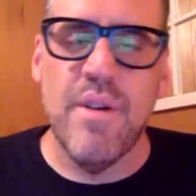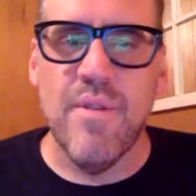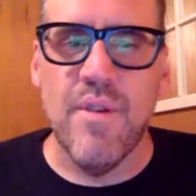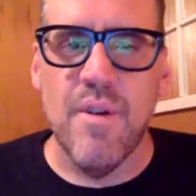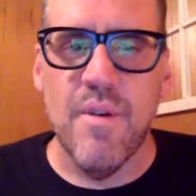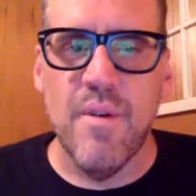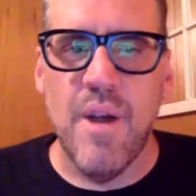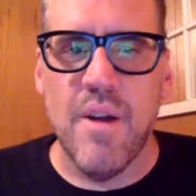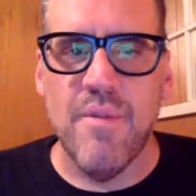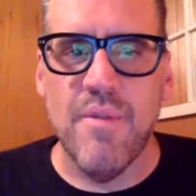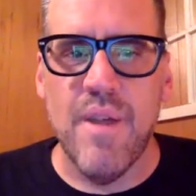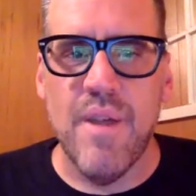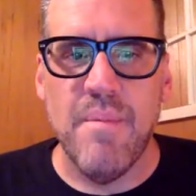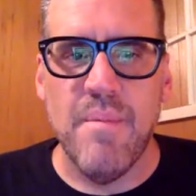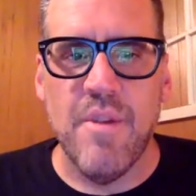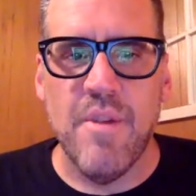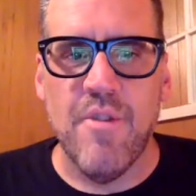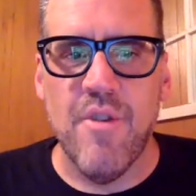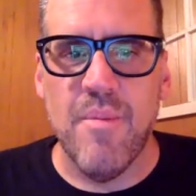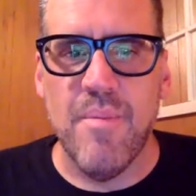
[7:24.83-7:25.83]
in for our
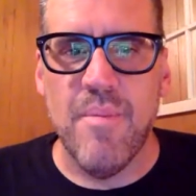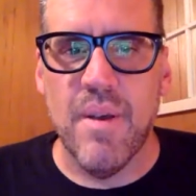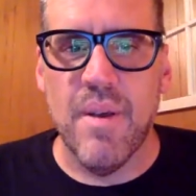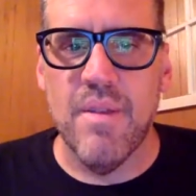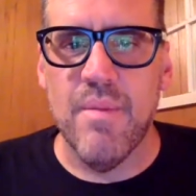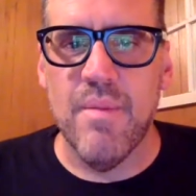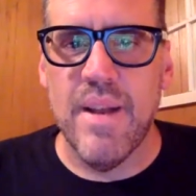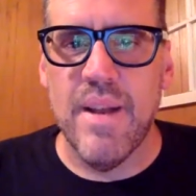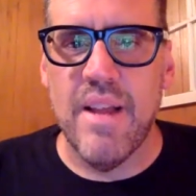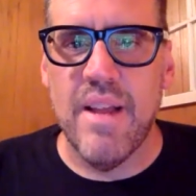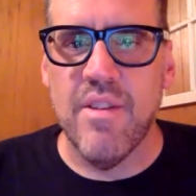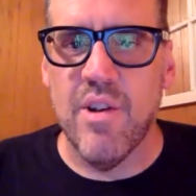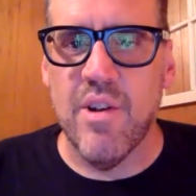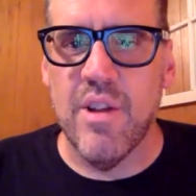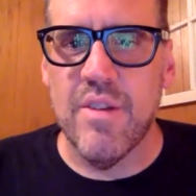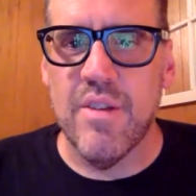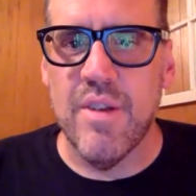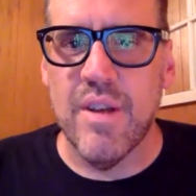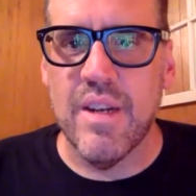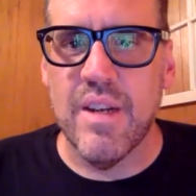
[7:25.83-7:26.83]
family trip 3 days
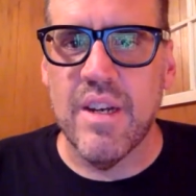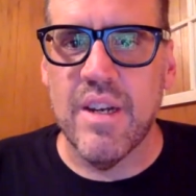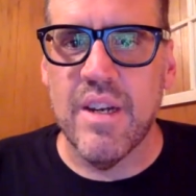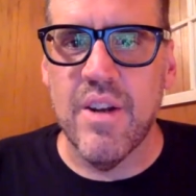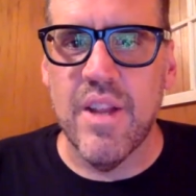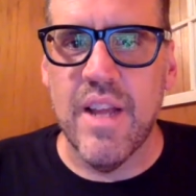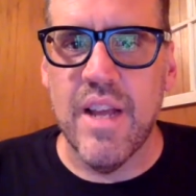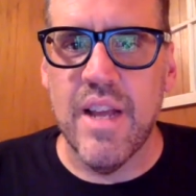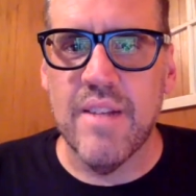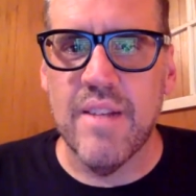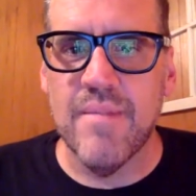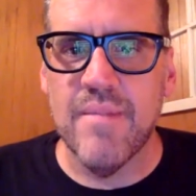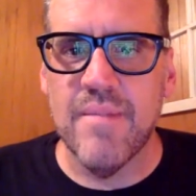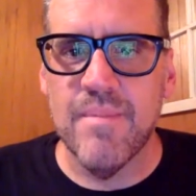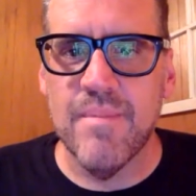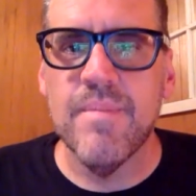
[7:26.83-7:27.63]
early so I could go to that.